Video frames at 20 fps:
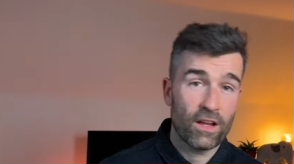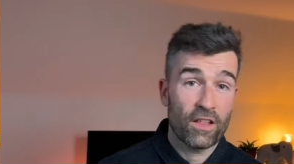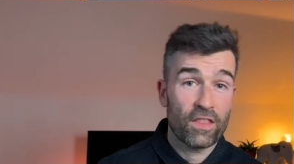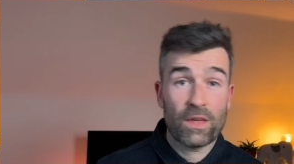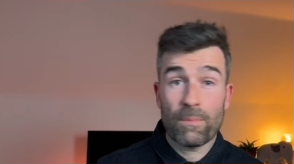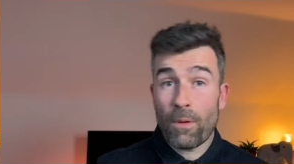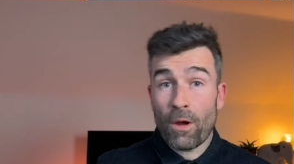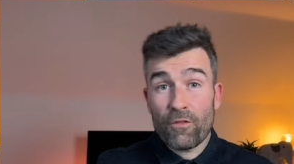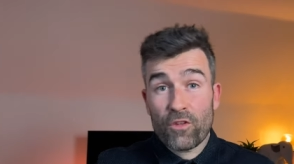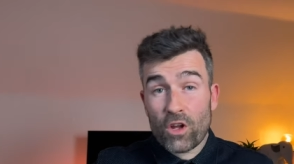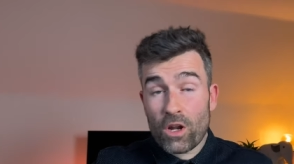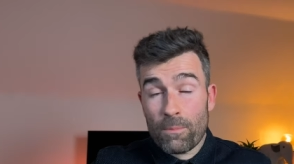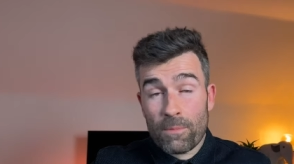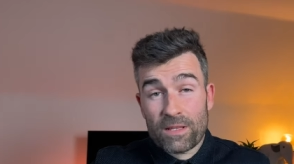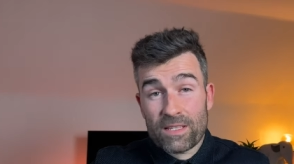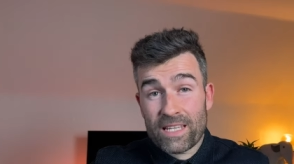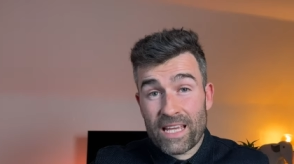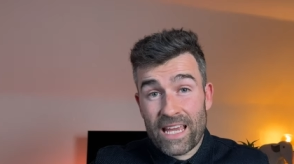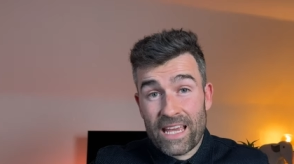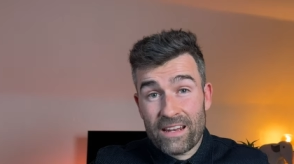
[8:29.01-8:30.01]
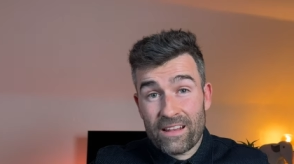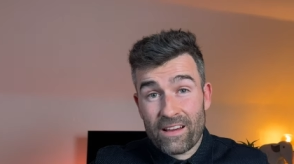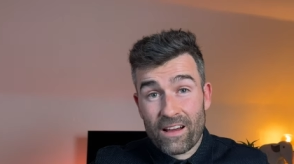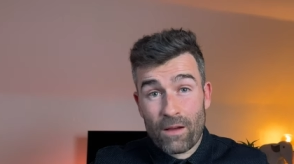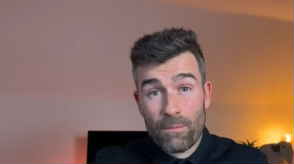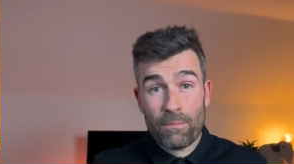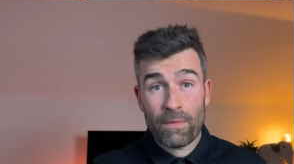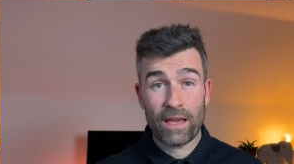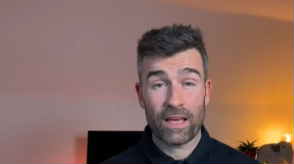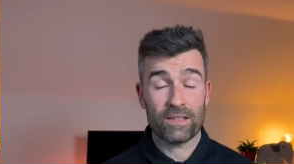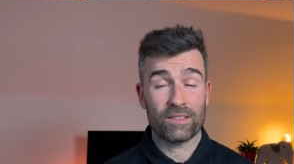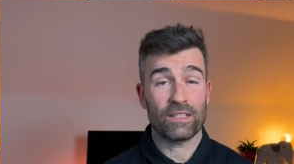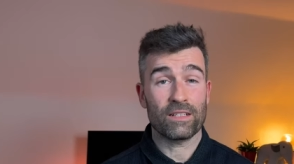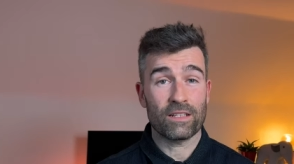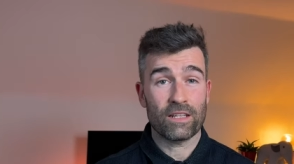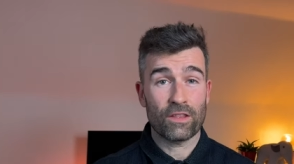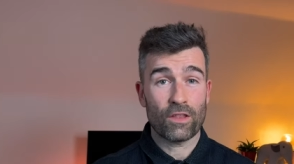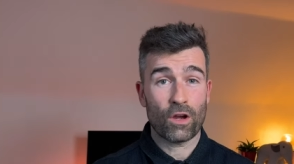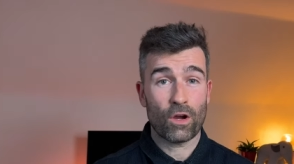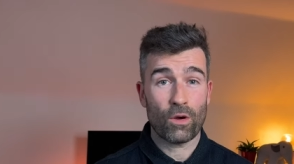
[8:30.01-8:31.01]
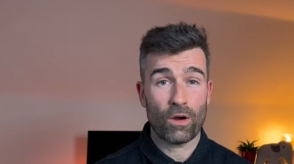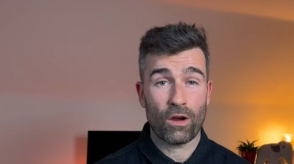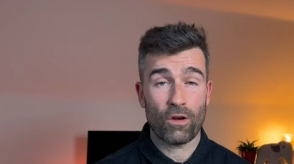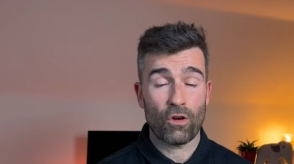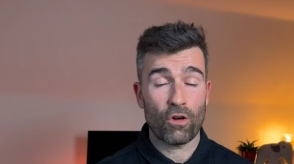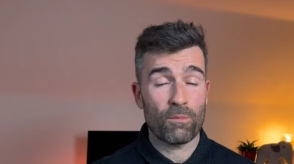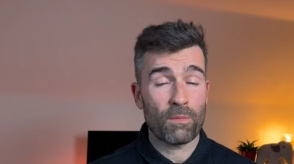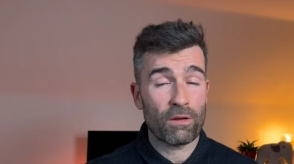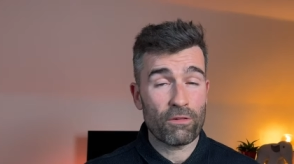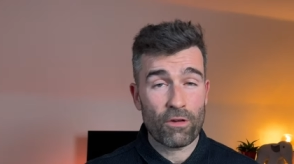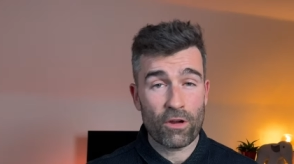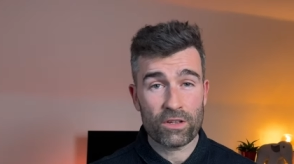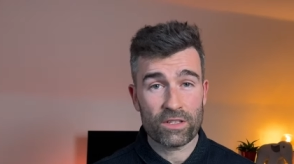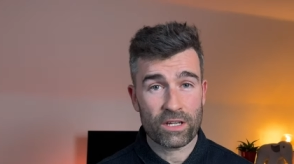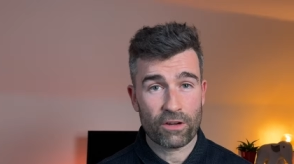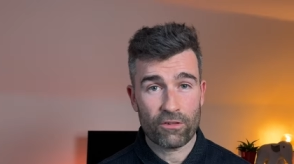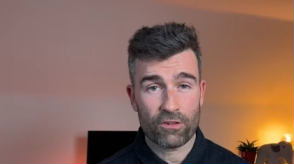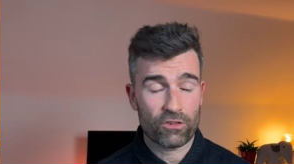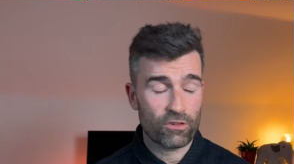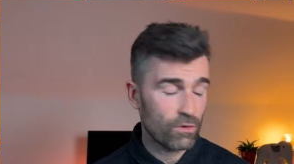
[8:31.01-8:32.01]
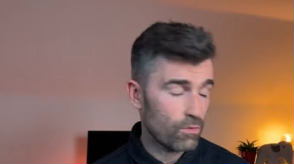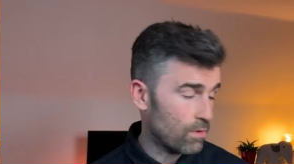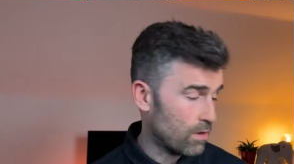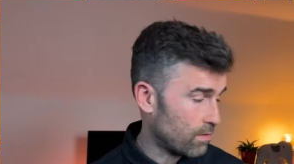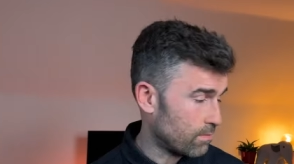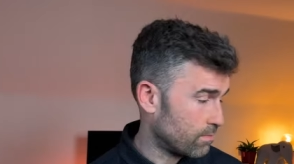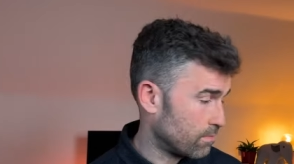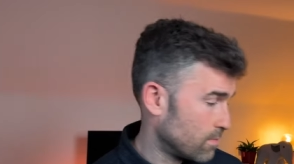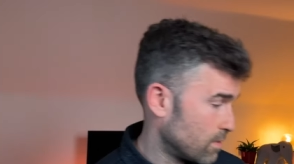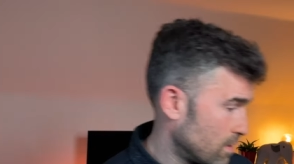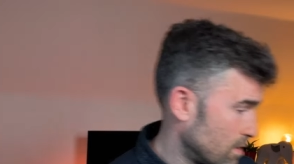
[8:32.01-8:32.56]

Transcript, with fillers: they're both going to patina amazingly though or my rogue territory one